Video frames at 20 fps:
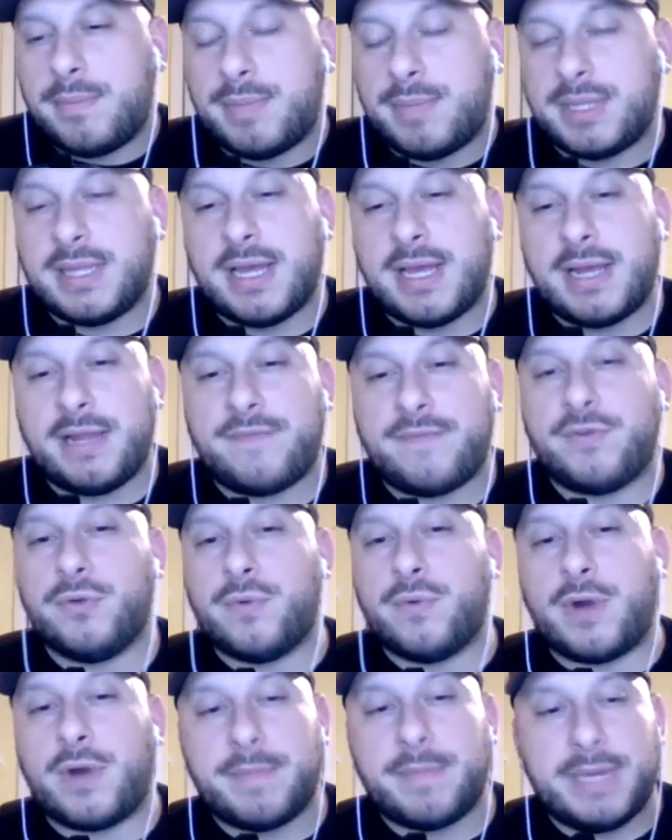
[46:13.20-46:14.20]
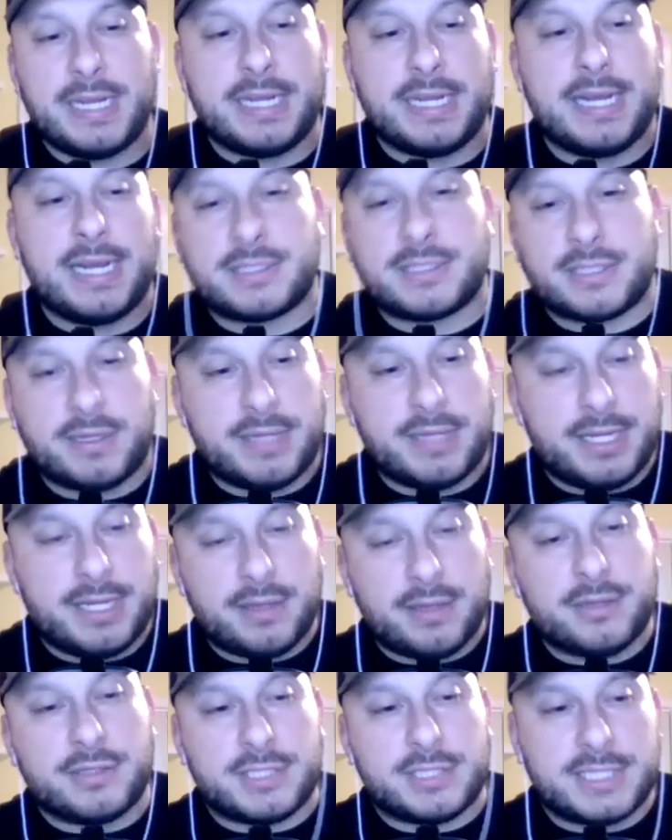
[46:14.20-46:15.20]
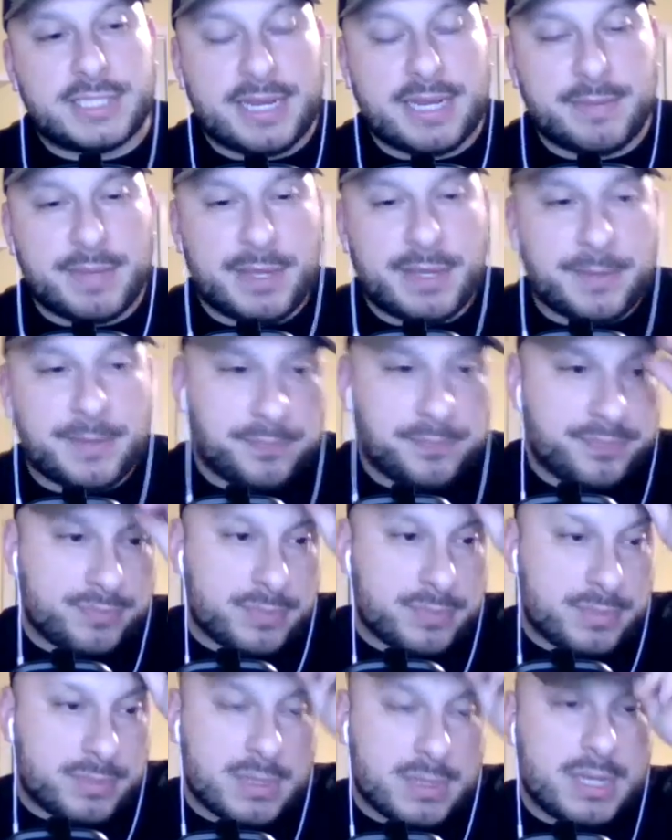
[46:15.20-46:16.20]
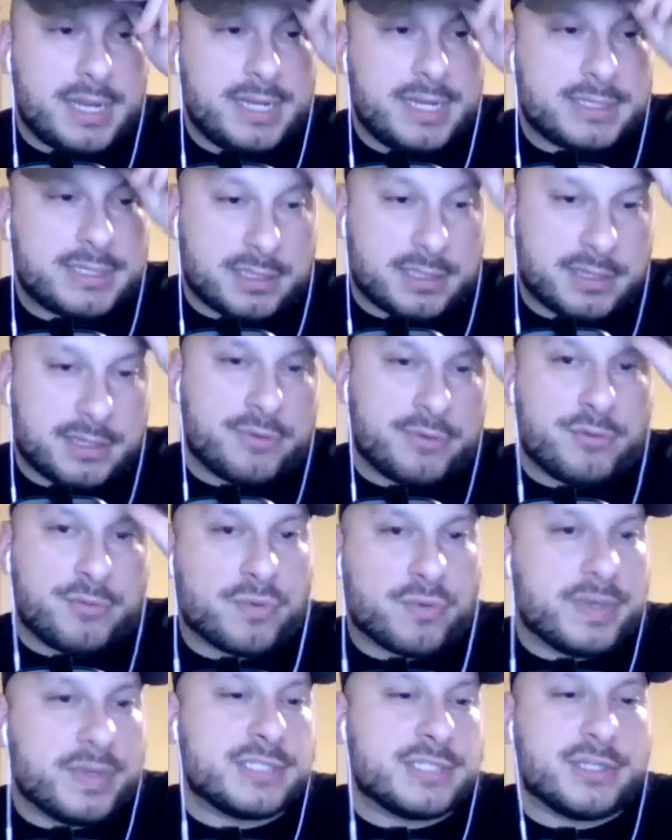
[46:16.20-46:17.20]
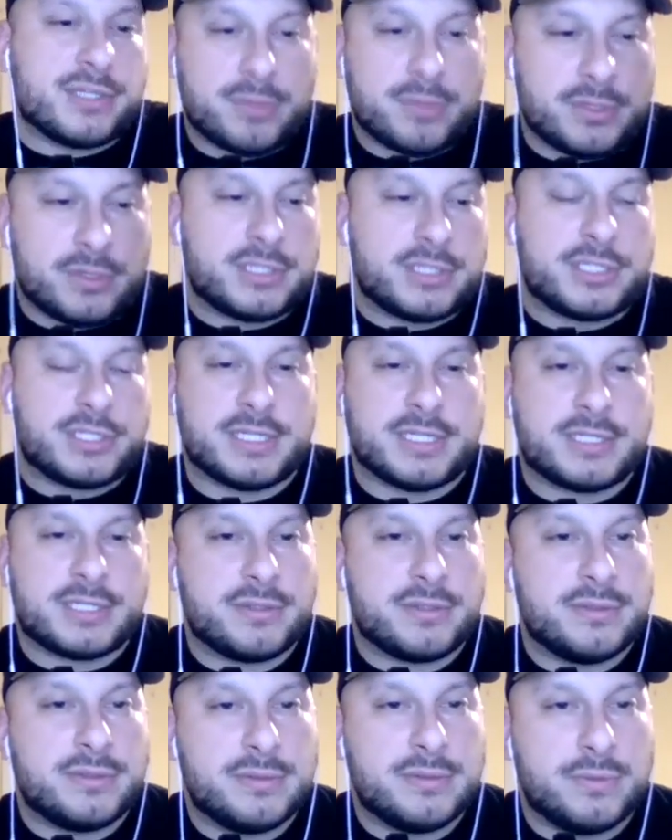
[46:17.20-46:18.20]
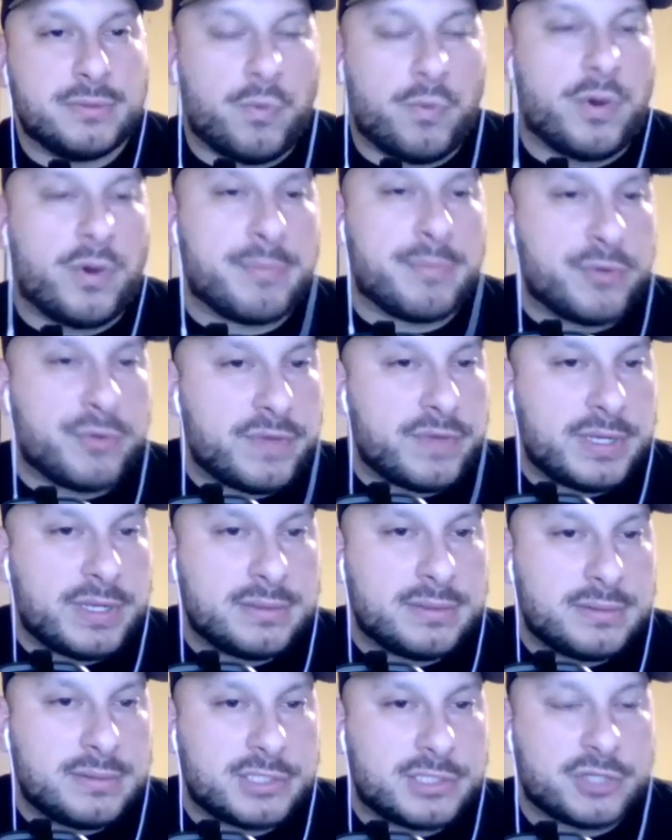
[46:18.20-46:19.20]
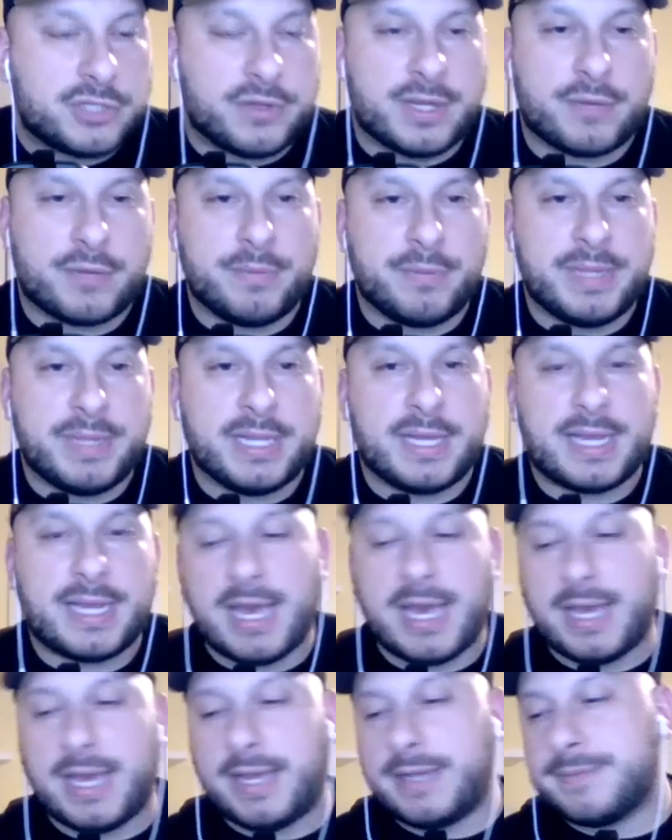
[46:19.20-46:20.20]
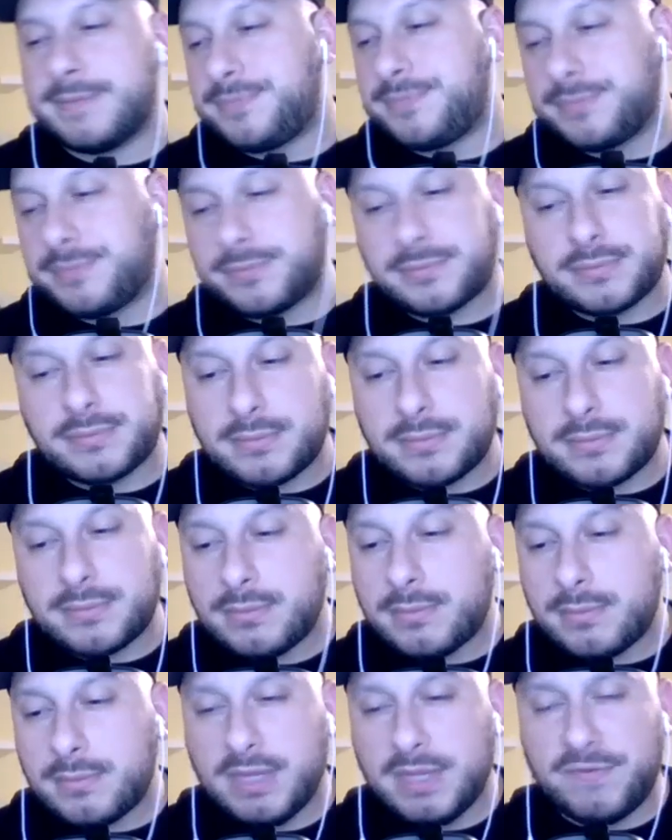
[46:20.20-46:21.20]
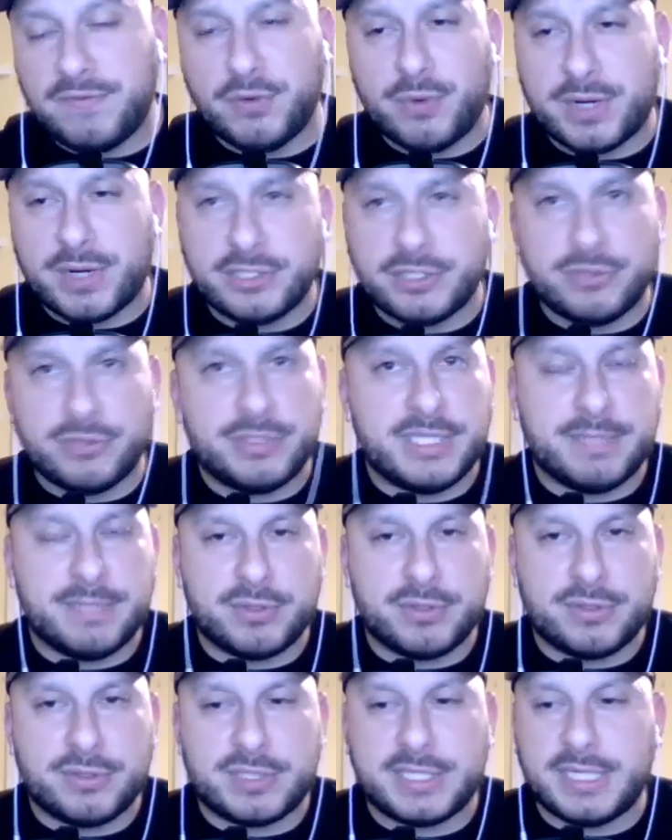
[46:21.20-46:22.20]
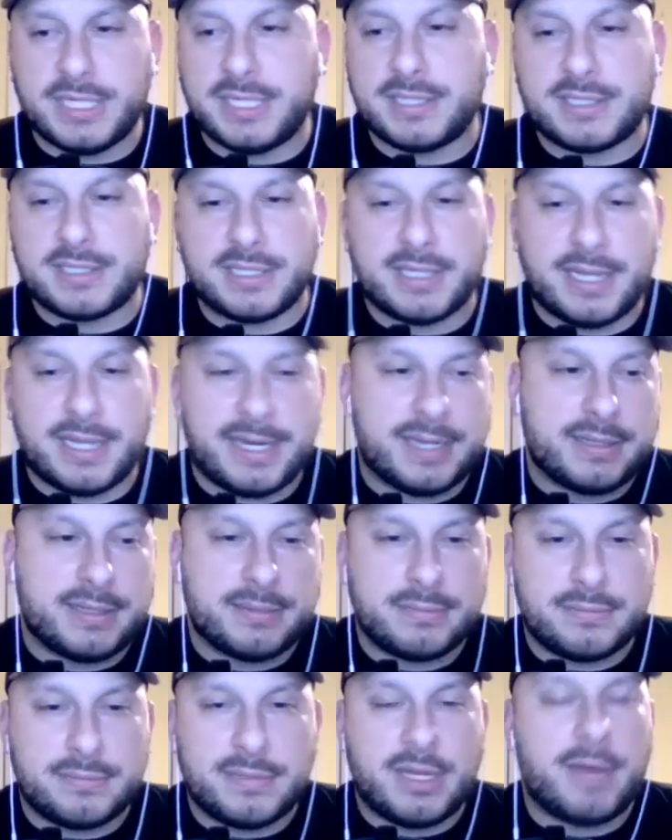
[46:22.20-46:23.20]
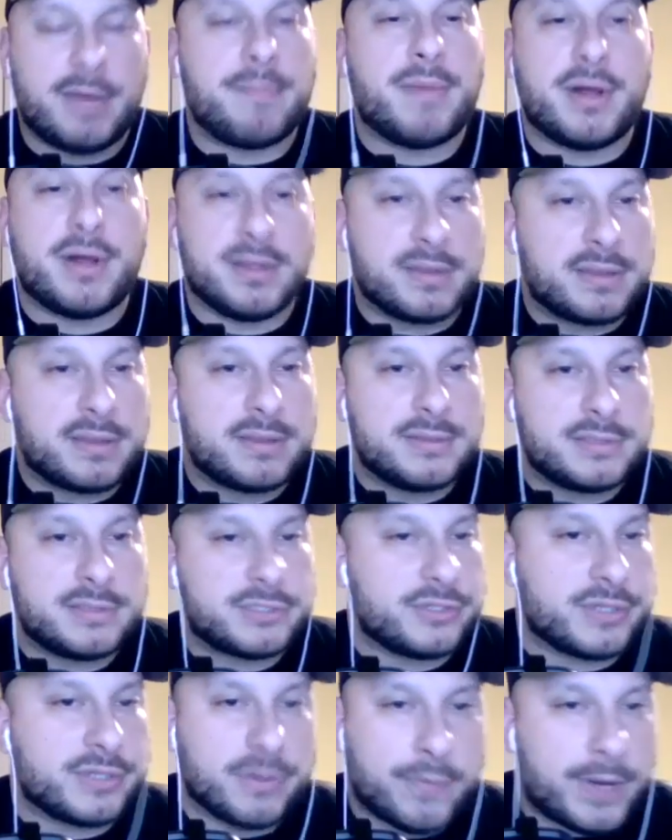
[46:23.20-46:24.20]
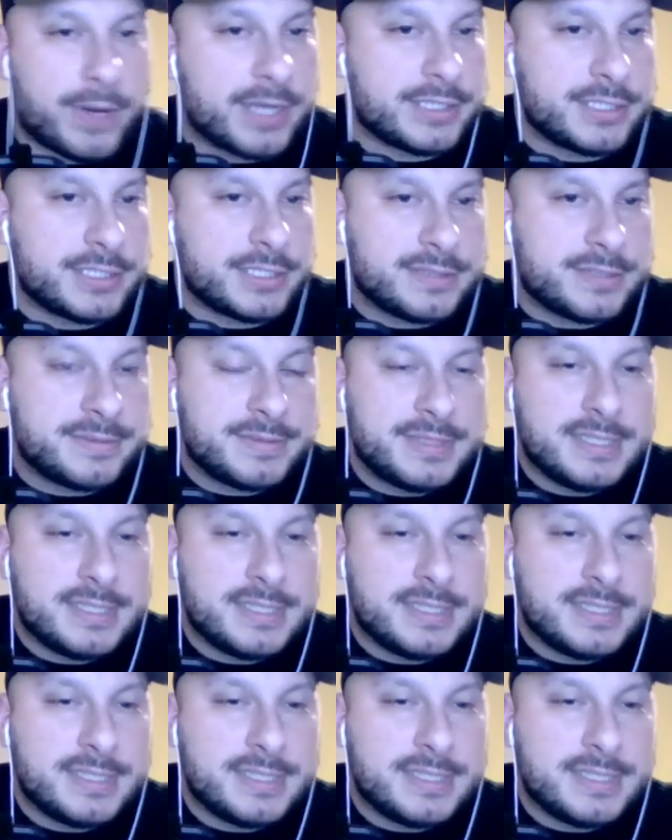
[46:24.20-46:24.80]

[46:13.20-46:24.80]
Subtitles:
But then if you want to be a guest on the other segment, it's a little more reasonable. It's just one movie. So like we'll be like, hey, if you want to do Deep Blue Sea, it's in like a month, so you can watch it.